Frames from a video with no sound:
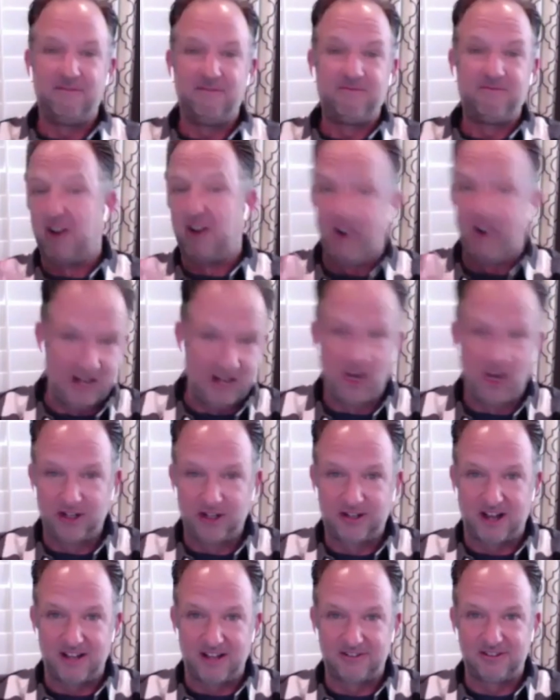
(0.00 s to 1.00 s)
for, in
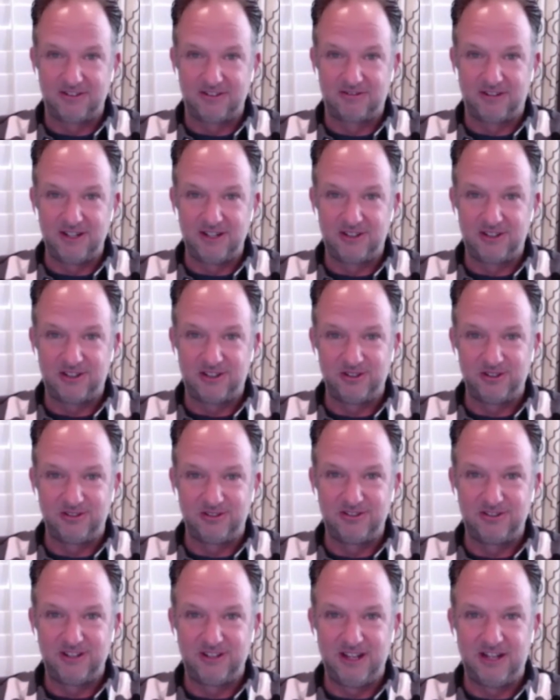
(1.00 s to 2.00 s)
other concentrations,
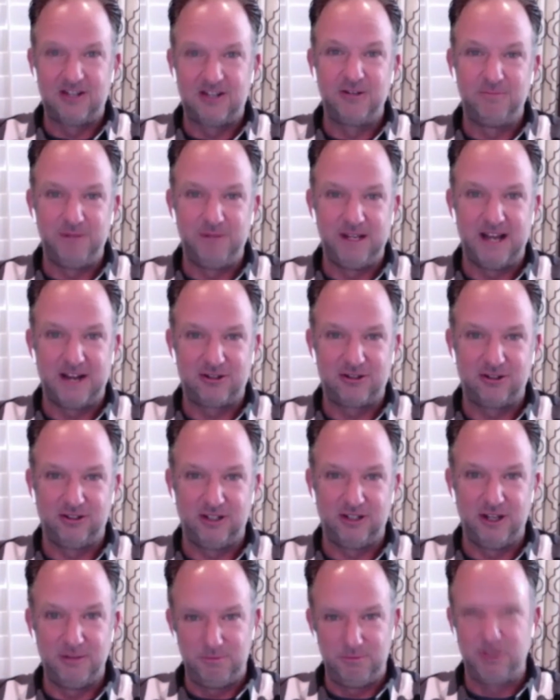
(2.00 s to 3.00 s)
it could be
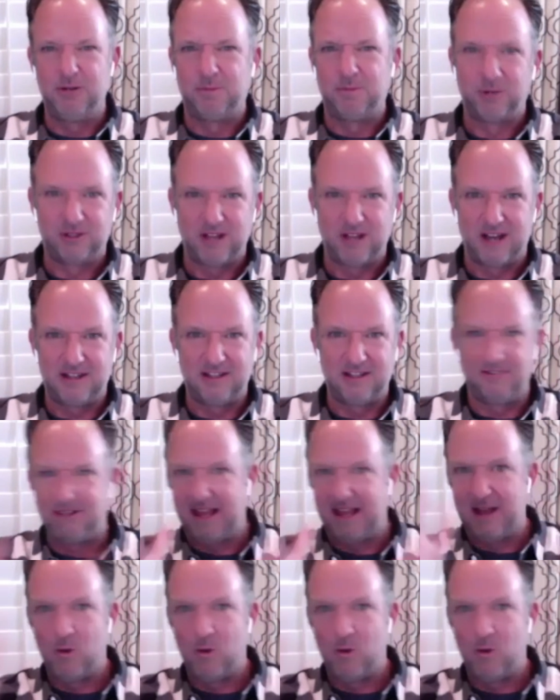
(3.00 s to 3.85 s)
actually immunoprotective.